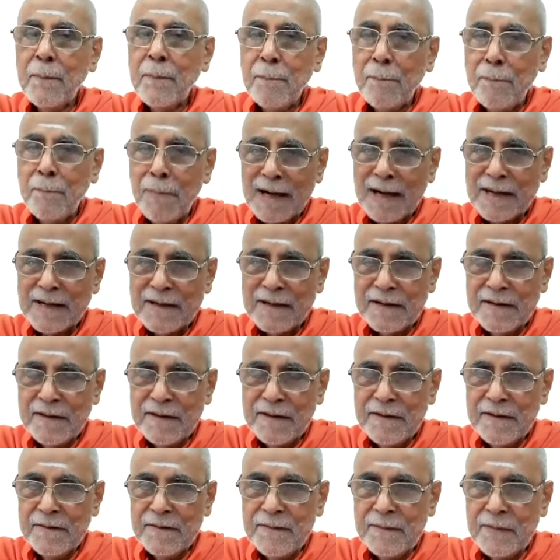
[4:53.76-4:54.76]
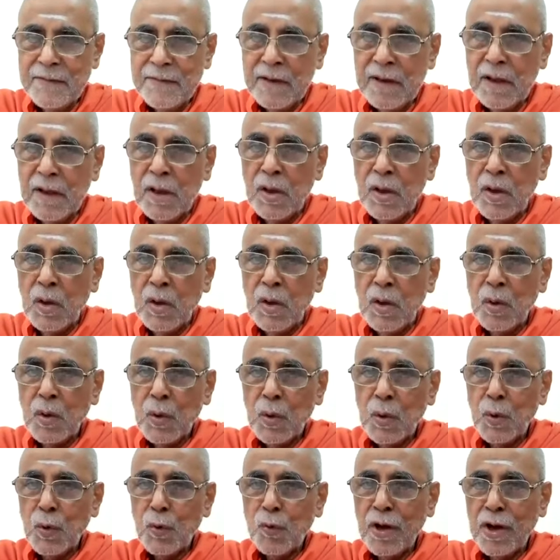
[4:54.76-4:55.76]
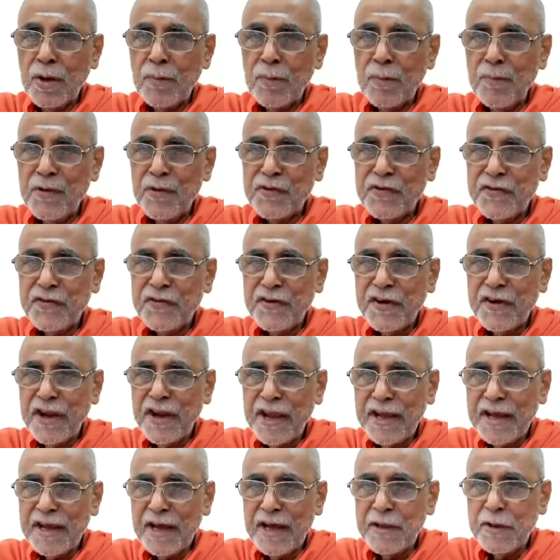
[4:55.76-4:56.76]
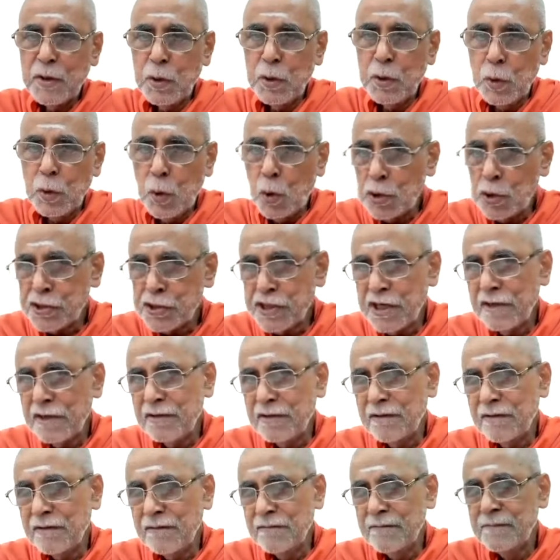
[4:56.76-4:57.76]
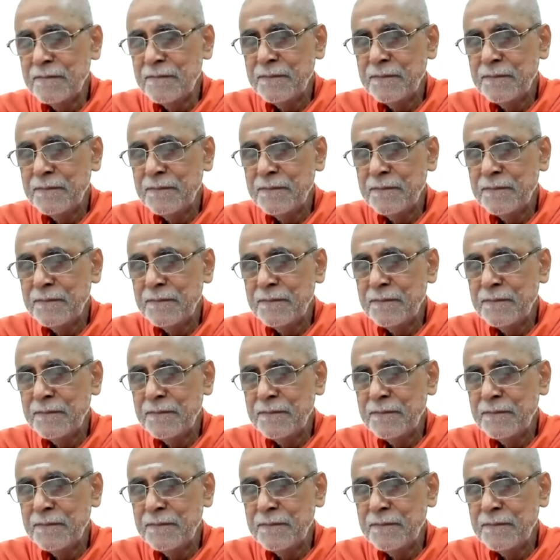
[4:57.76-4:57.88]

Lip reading: But your mistaken notion